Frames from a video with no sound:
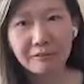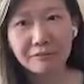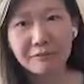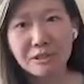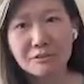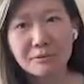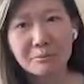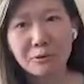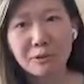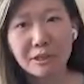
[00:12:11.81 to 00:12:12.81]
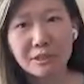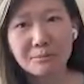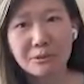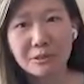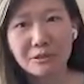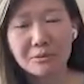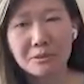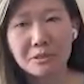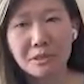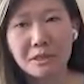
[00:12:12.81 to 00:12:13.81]
And just from your customers, are you
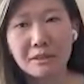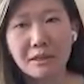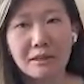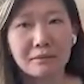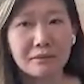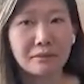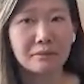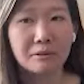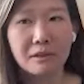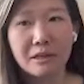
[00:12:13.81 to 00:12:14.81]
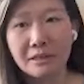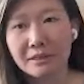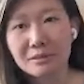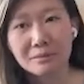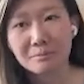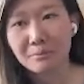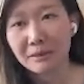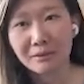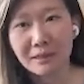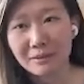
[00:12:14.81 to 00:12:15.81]
seeing that, Claude is
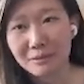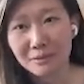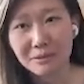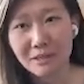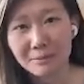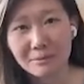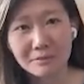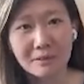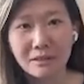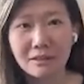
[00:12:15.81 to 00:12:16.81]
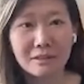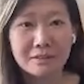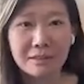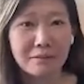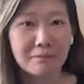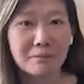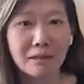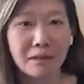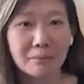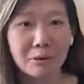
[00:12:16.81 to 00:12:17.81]
better at certain types of things
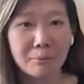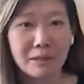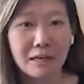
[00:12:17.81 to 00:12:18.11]
and OpenAI, like